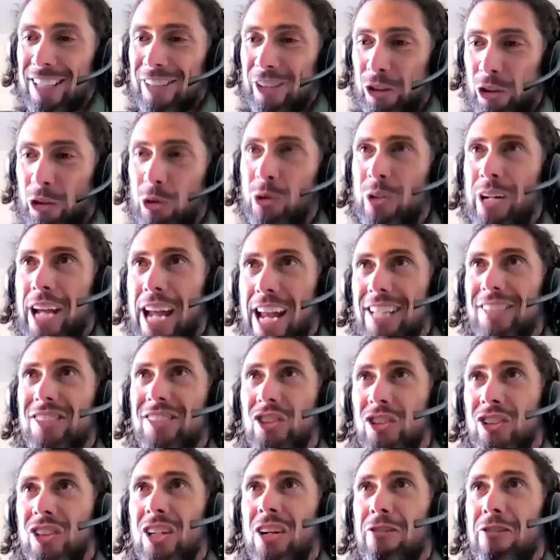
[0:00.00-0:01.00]
to
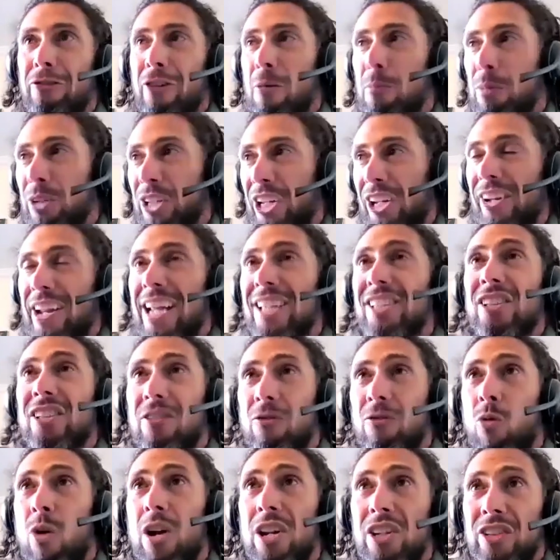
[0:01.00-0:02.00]
cases of a particular case
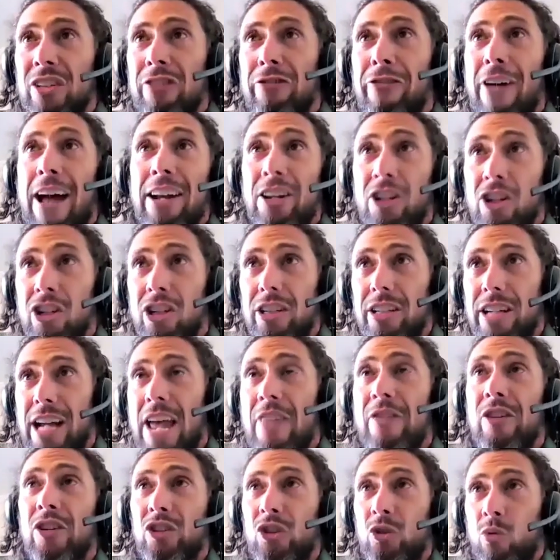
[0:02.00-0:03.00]
of what is in fact good,
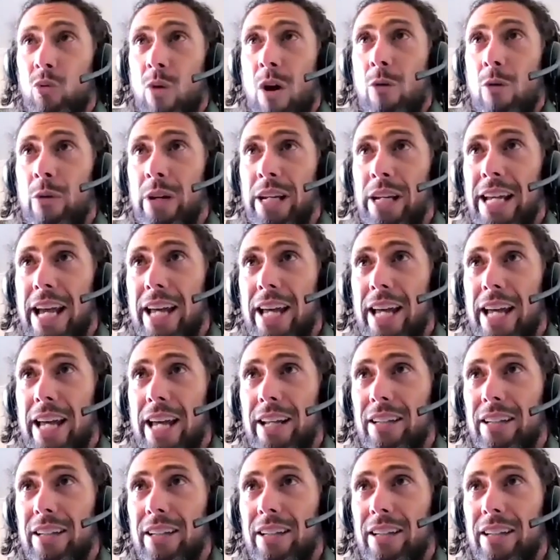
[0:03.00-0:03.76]
and this is where we get